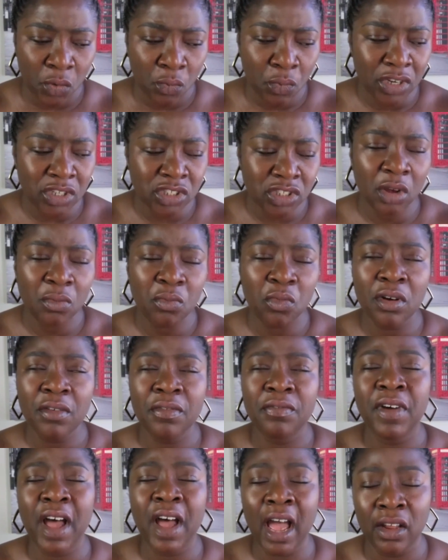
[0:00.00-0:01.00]
when
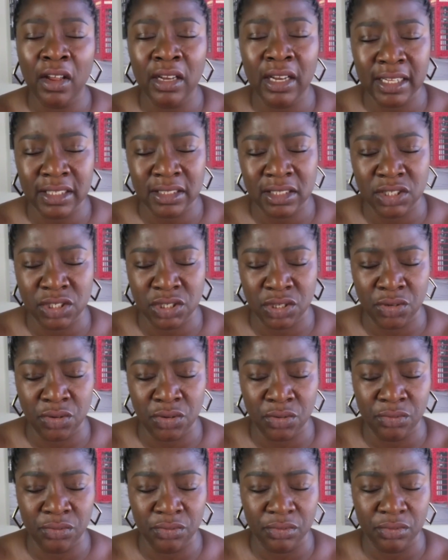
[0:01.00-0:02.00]
someone violates
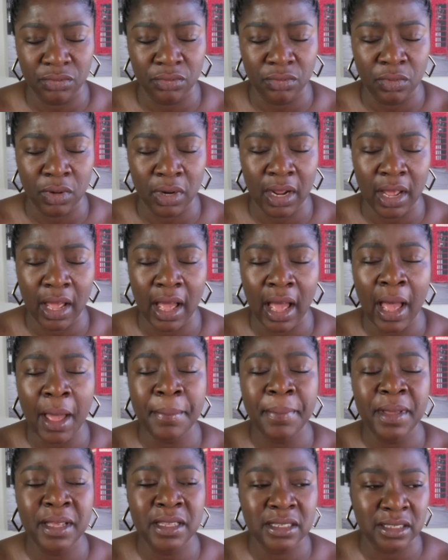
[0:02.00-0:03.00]
you, what
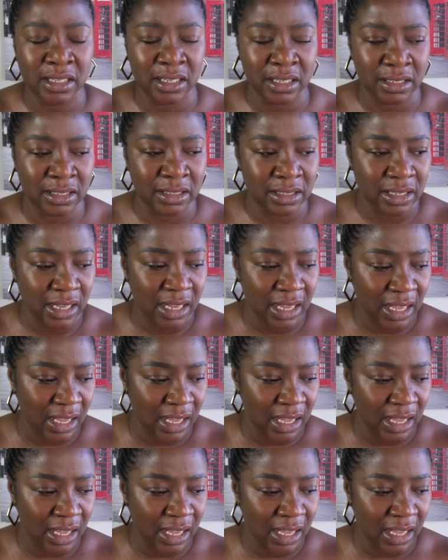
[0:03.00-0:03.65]
happens is,